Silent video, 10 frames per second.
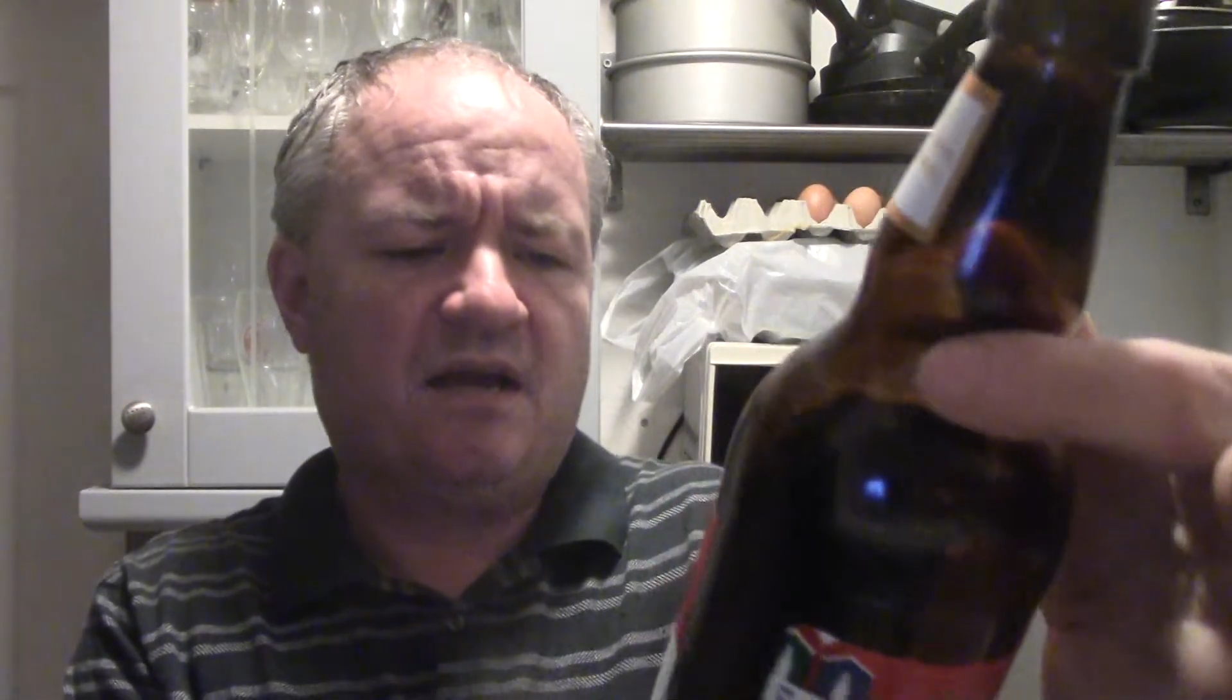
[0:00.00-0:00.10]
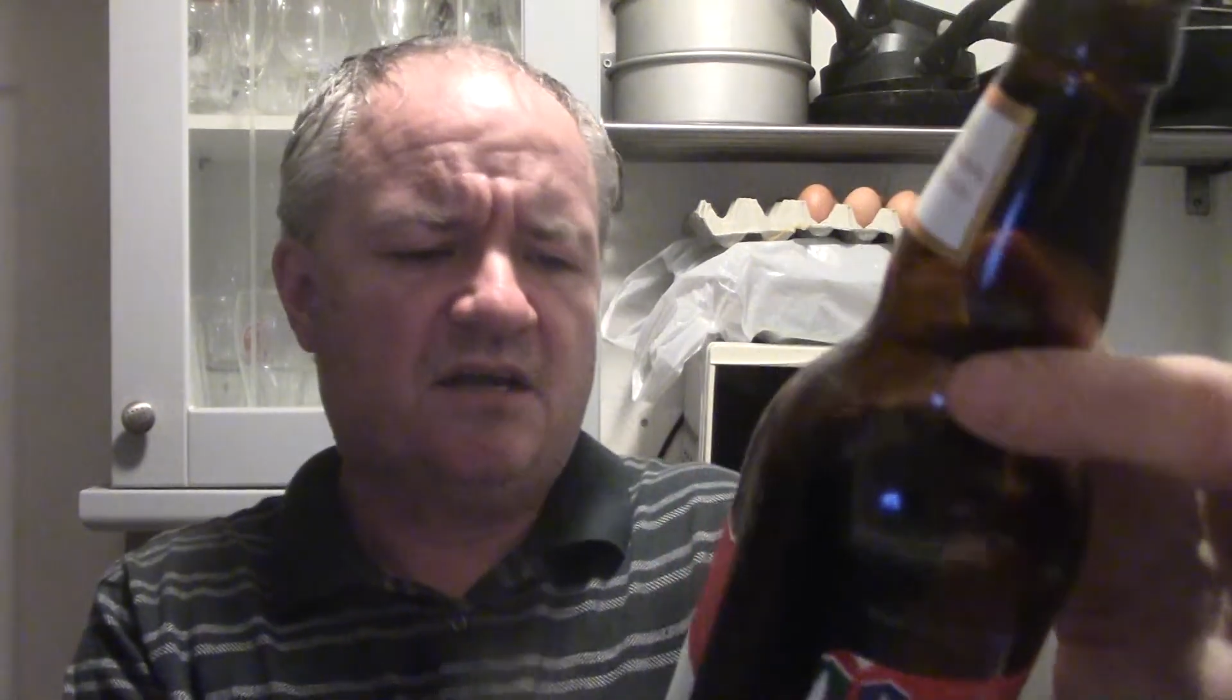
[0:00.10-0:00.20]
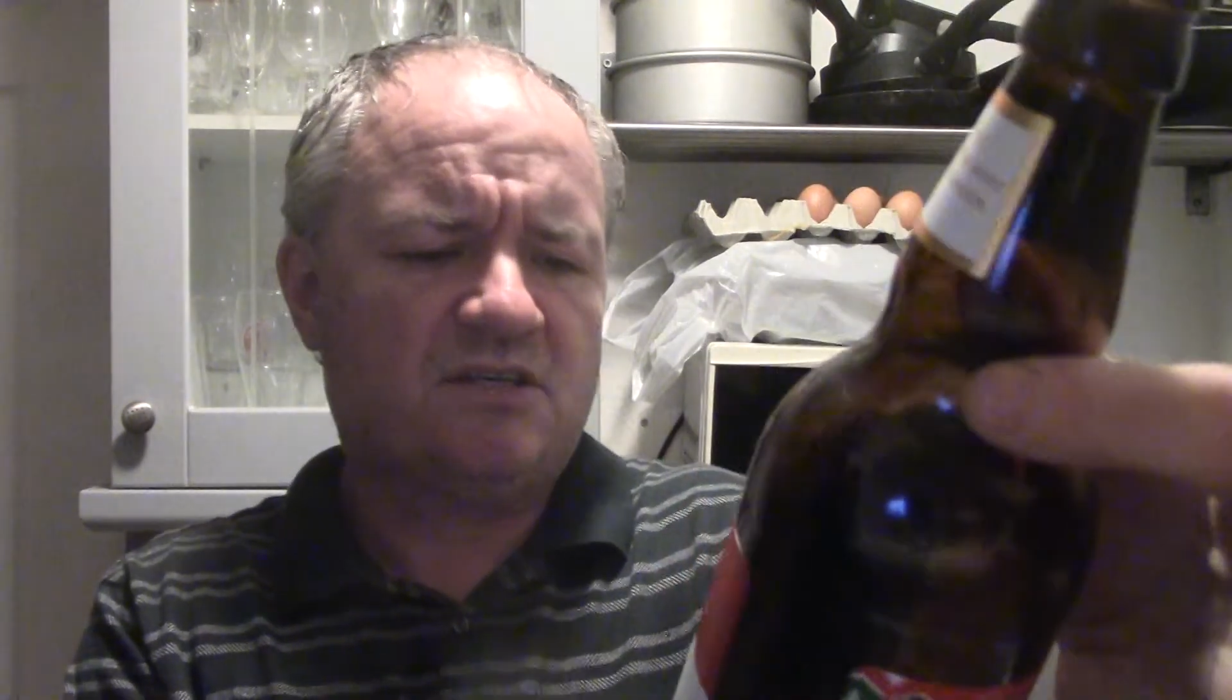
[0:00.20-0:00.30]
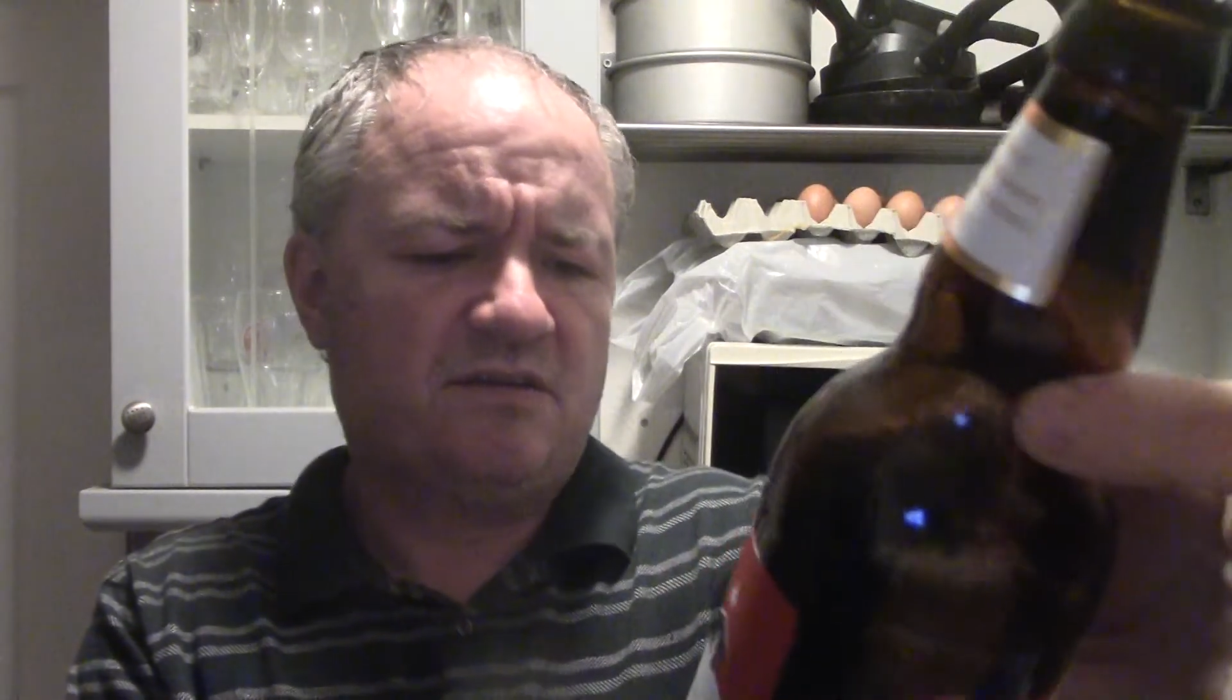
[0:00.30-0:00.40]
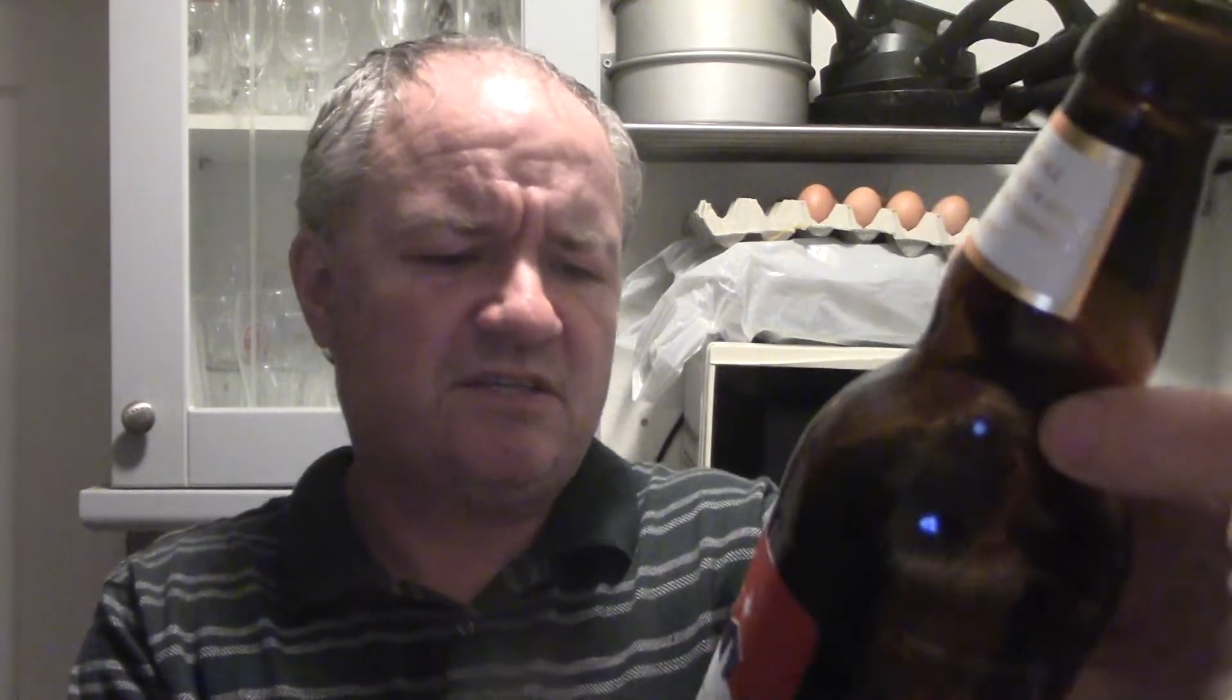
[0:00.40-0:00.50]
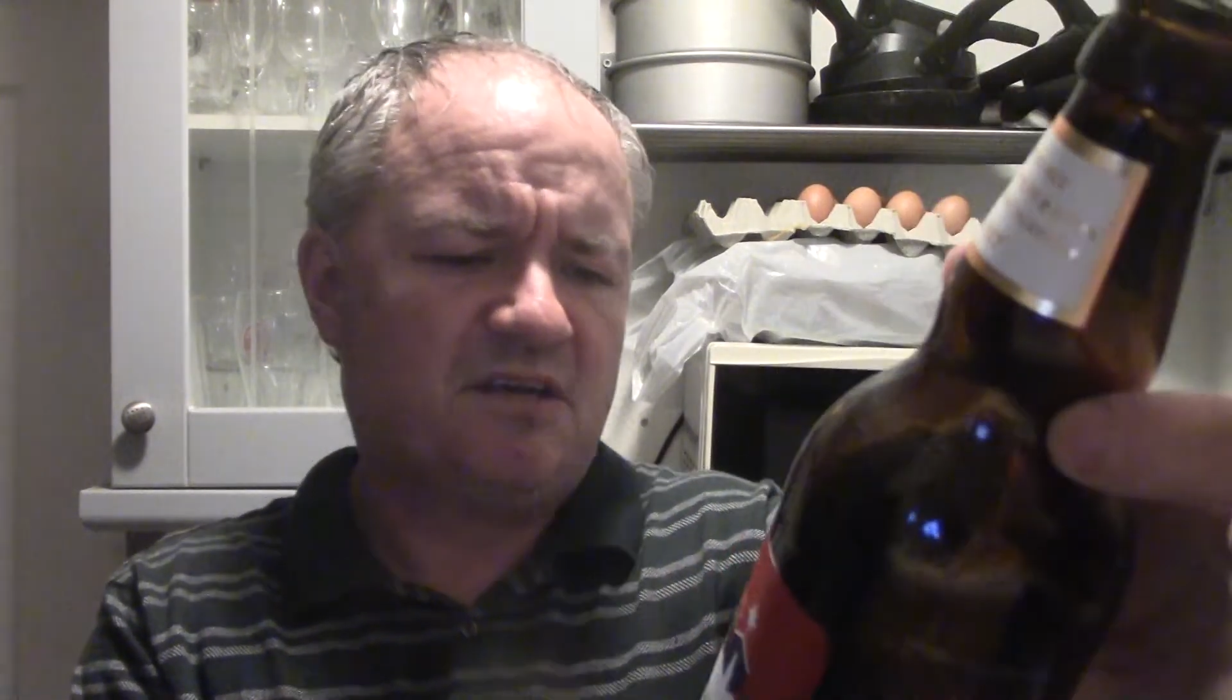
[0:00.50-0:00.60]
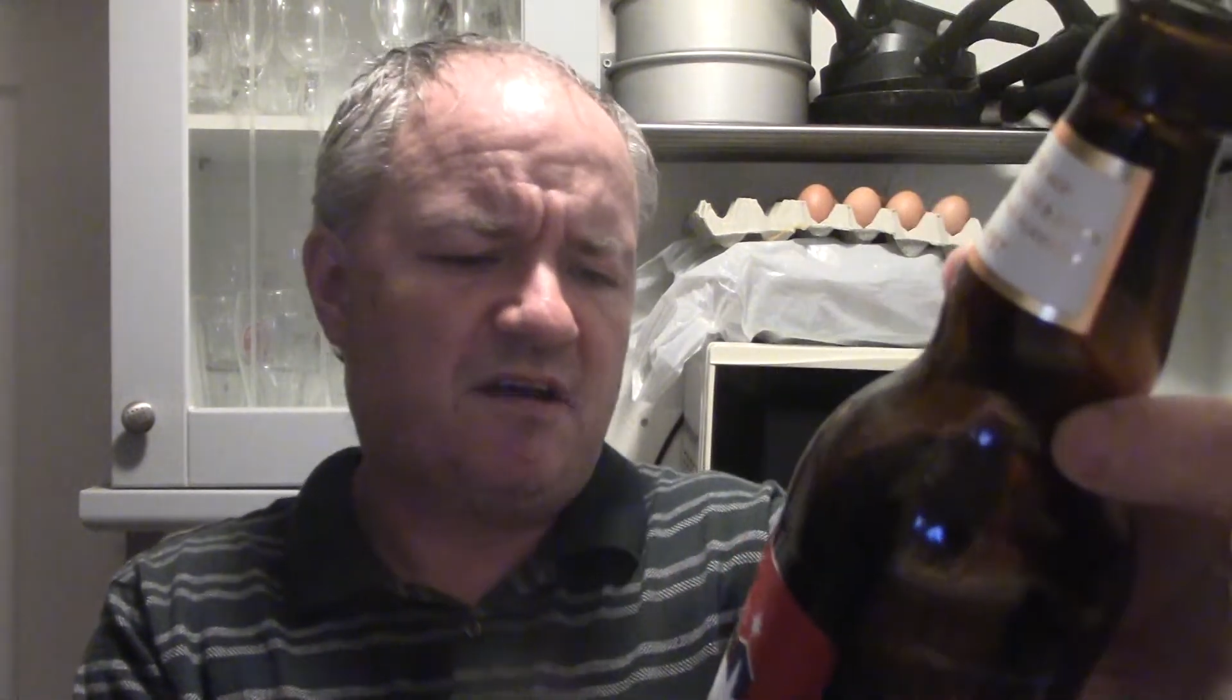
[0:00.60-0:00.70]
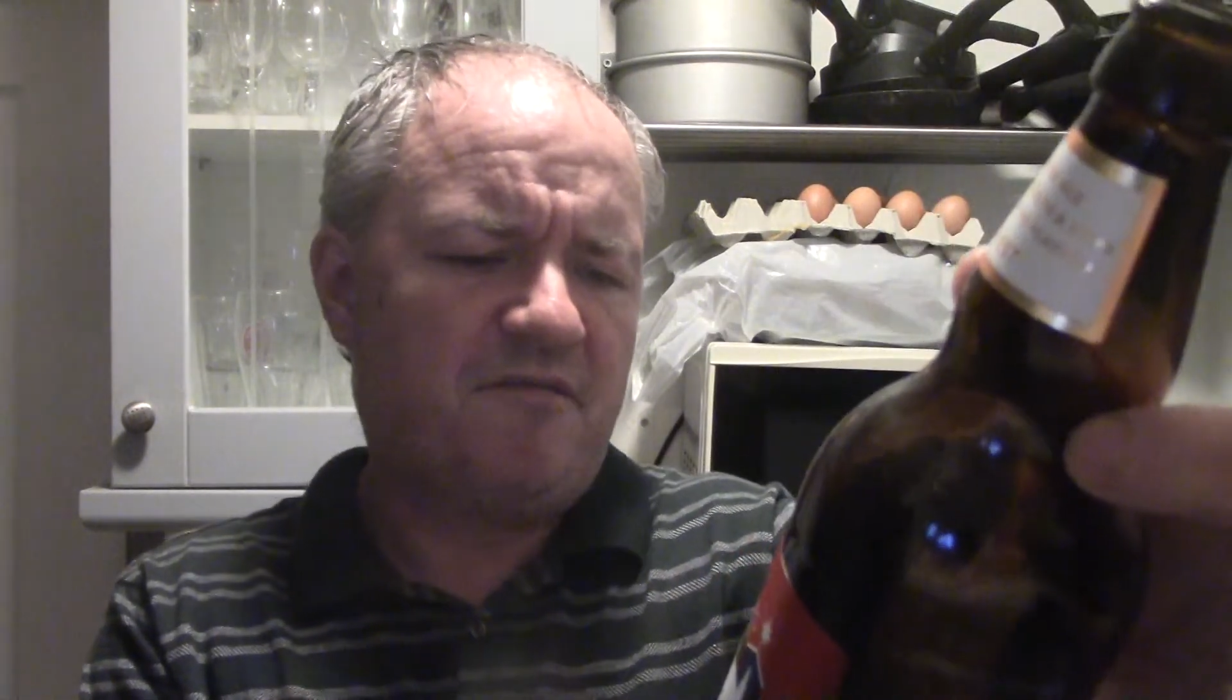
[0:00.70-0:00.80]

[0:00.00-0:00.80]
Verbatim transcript: So it's a